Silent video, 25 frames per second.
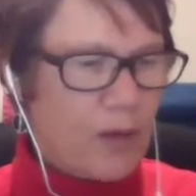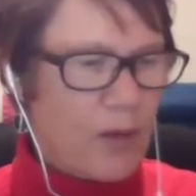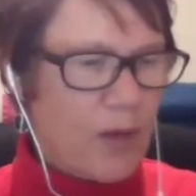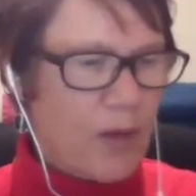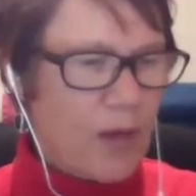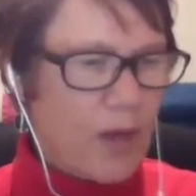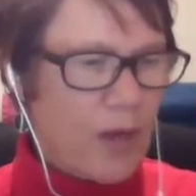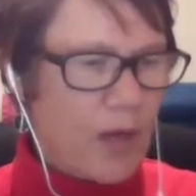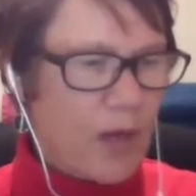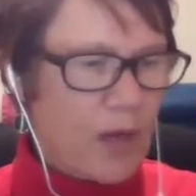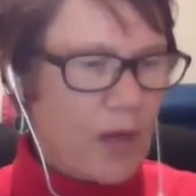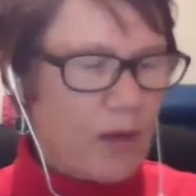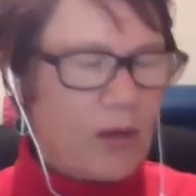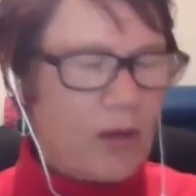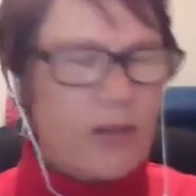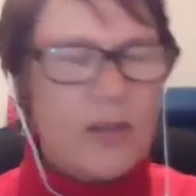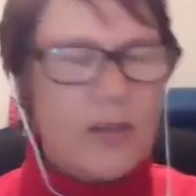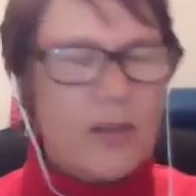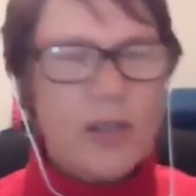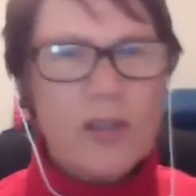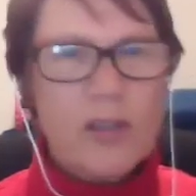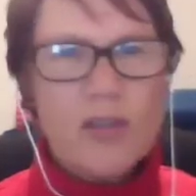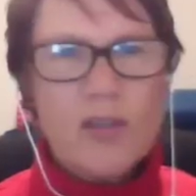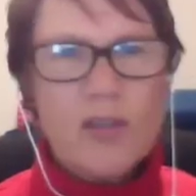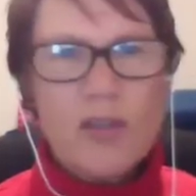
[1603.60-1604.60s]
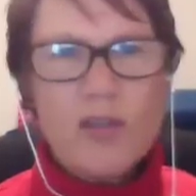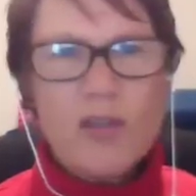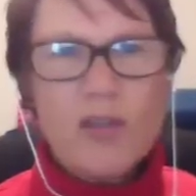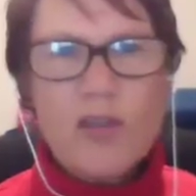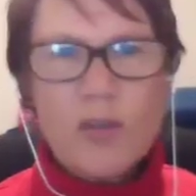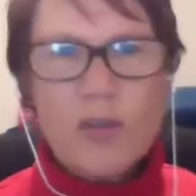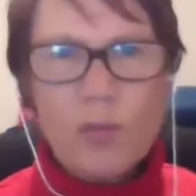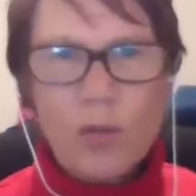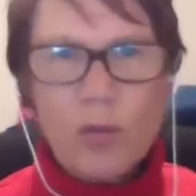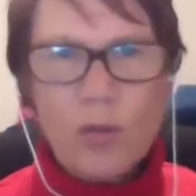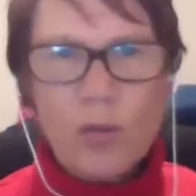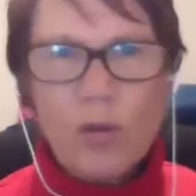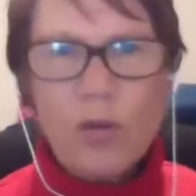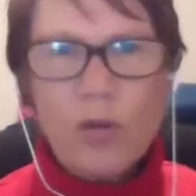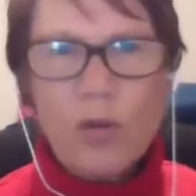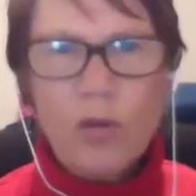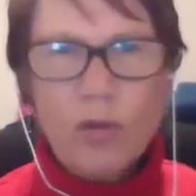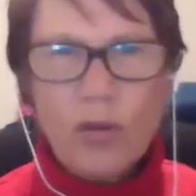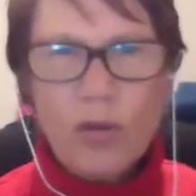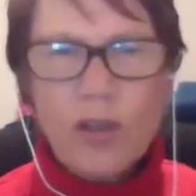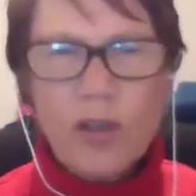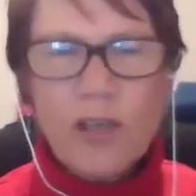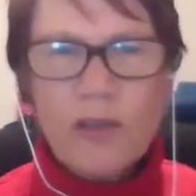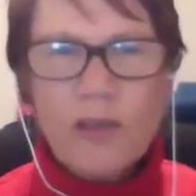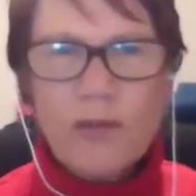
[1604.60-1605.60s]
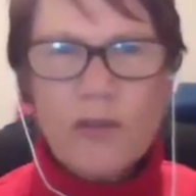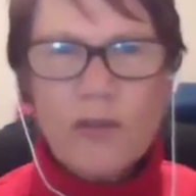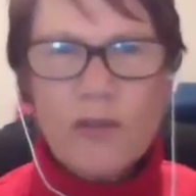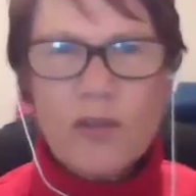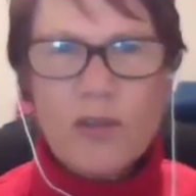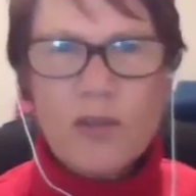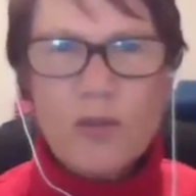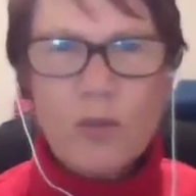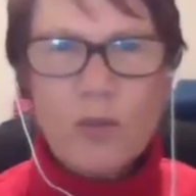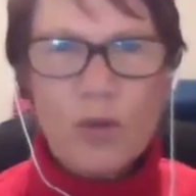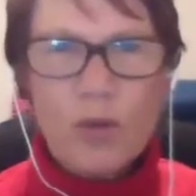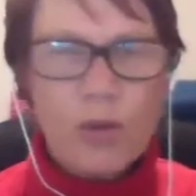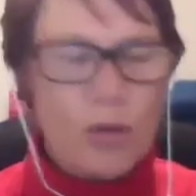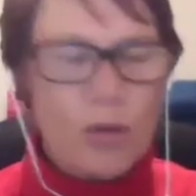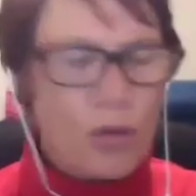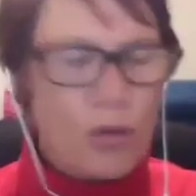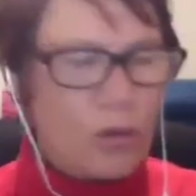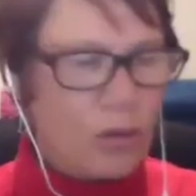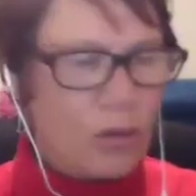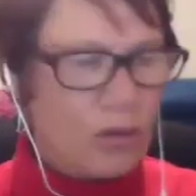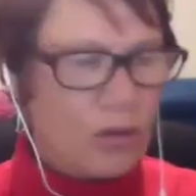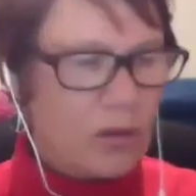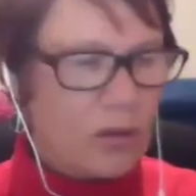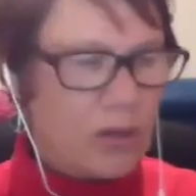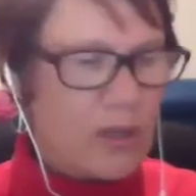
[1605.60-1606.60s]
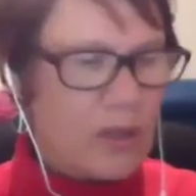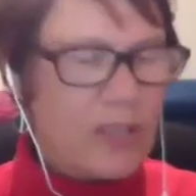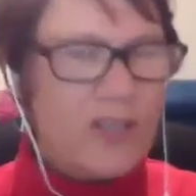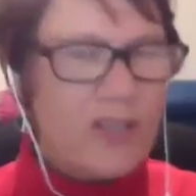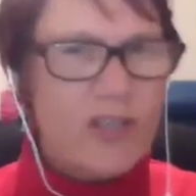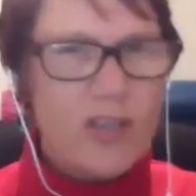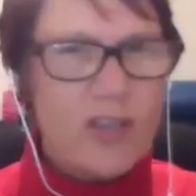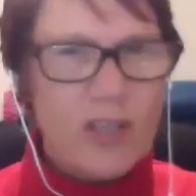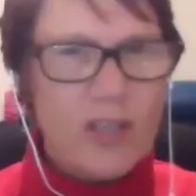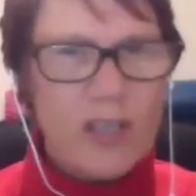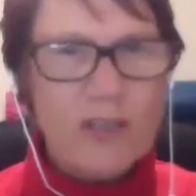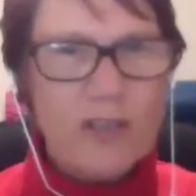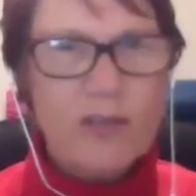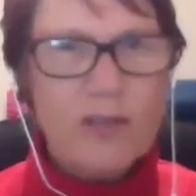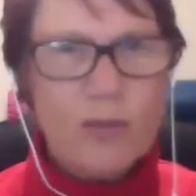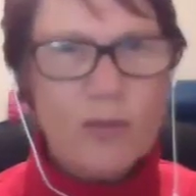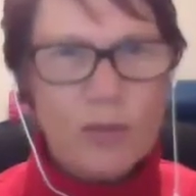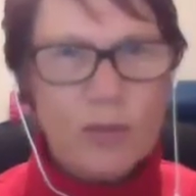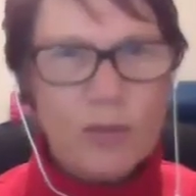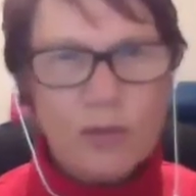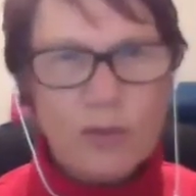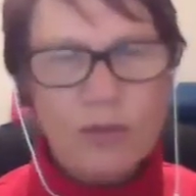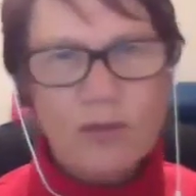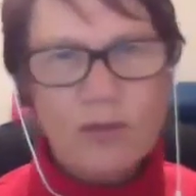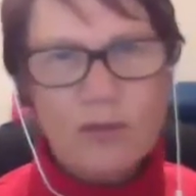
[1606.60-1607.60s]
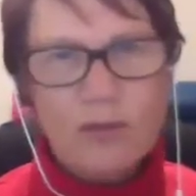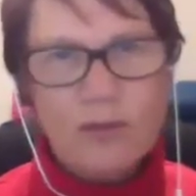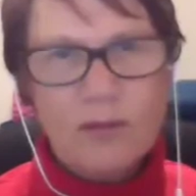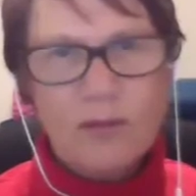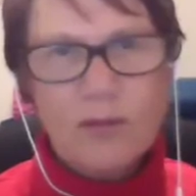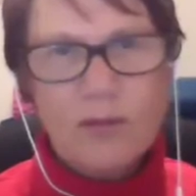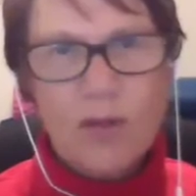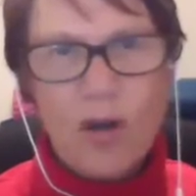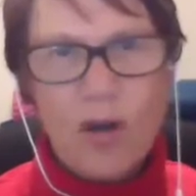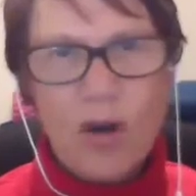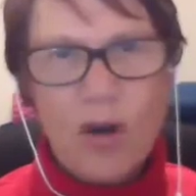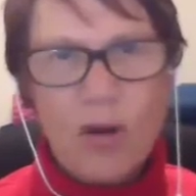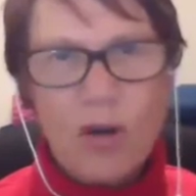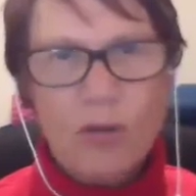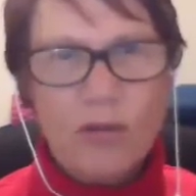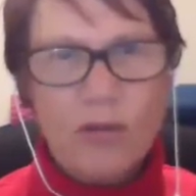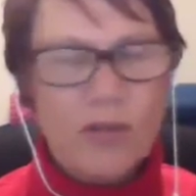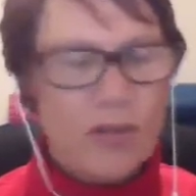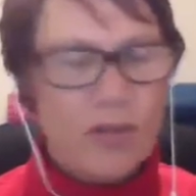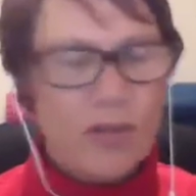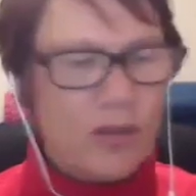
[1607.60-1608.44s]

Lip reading: I think it's just looking for small achievable goals.